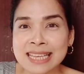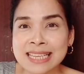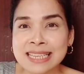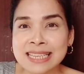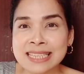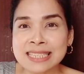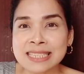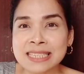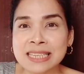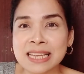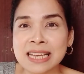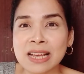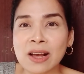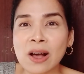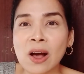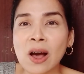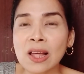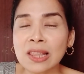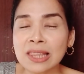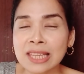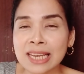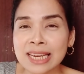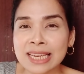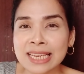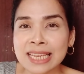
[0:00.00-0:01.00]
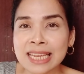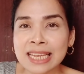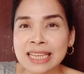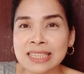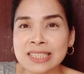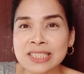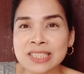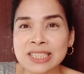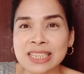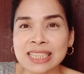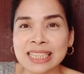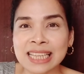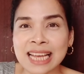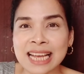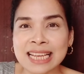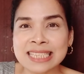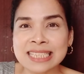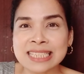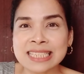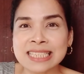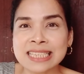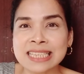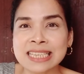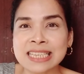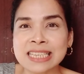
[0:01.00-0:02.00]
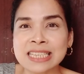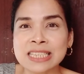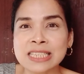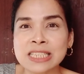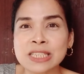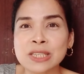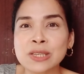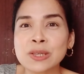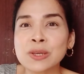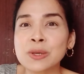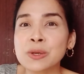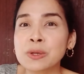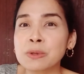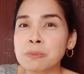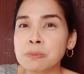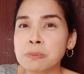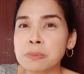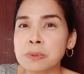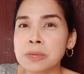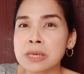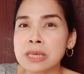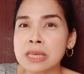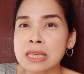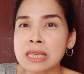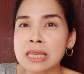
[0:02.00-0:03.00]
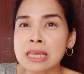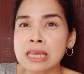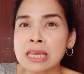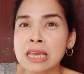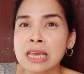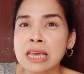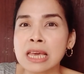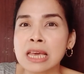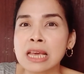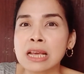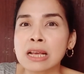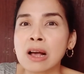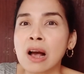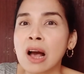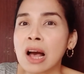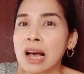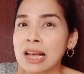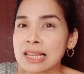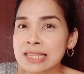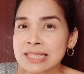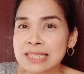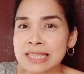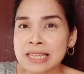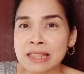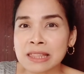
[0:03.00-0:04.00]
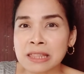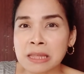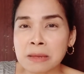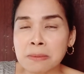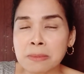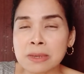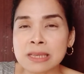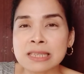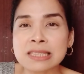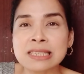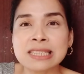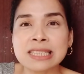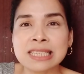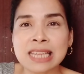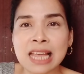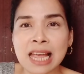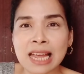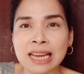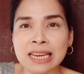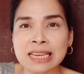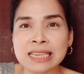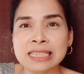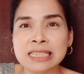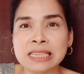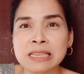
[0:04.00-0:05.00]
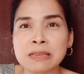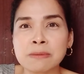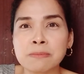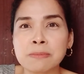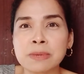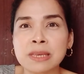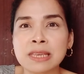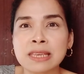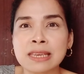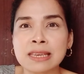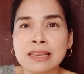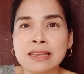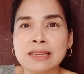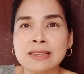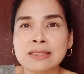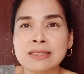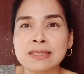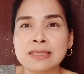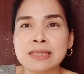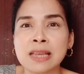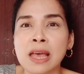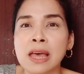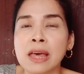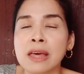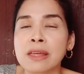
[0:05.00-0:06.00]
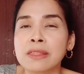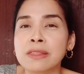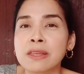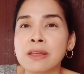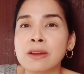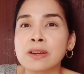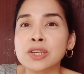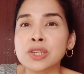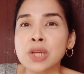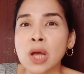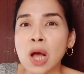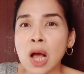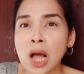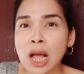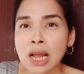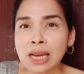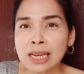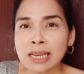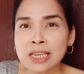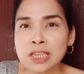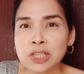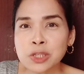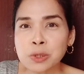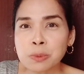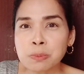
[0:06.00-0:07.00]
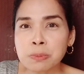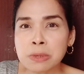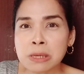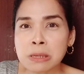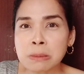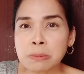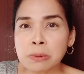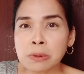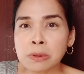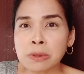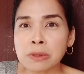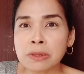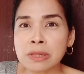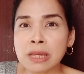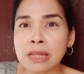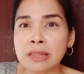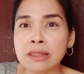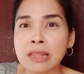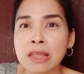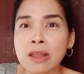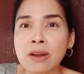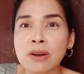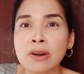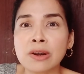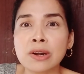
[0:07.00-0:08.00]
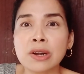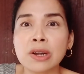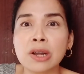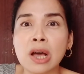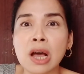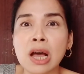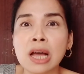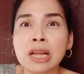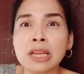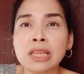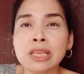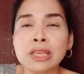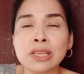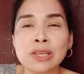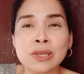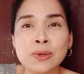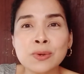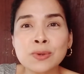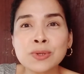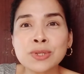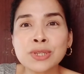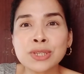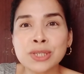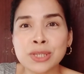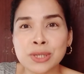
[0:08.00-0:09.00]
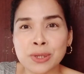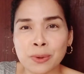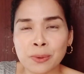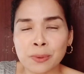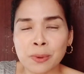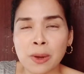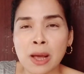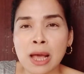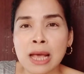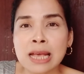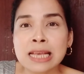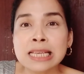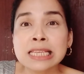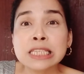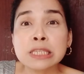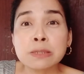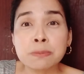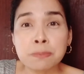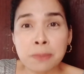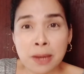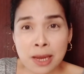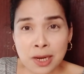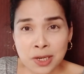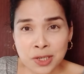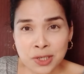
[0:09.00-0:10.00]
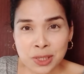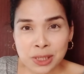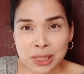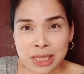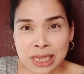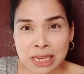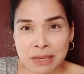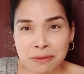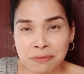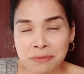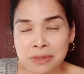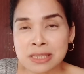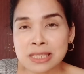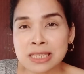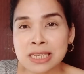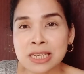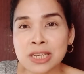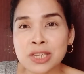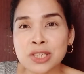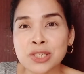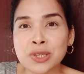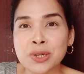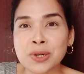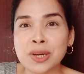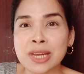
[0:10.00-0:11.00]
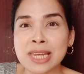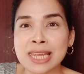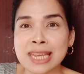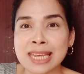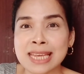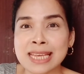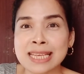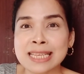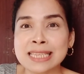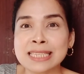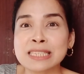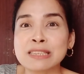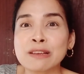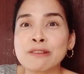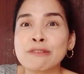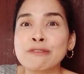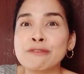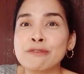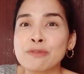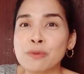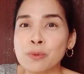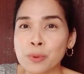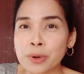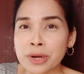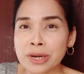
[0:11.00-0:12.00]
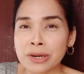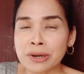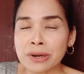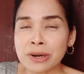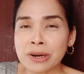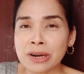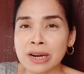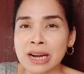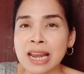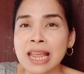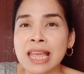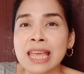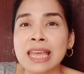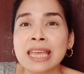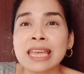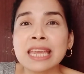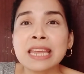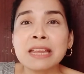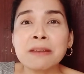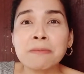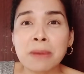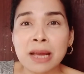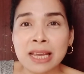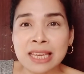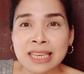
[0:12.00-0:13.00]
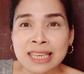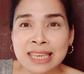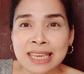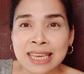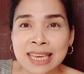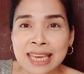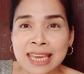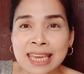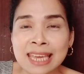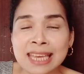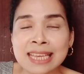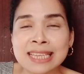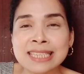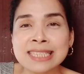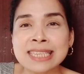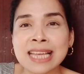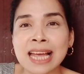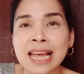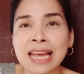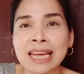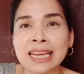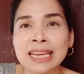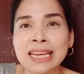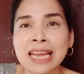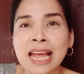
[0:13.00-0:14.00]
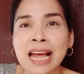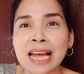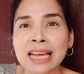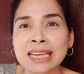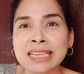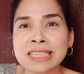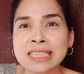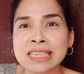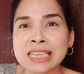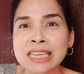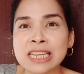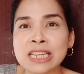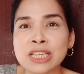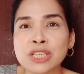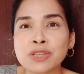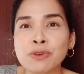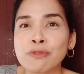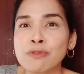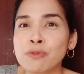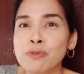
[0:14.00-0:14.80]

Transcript: is online English classes could be causing them anxiety because they are talking to people that they are not used to, especially if the teacher is a foreigner. In my case, I teach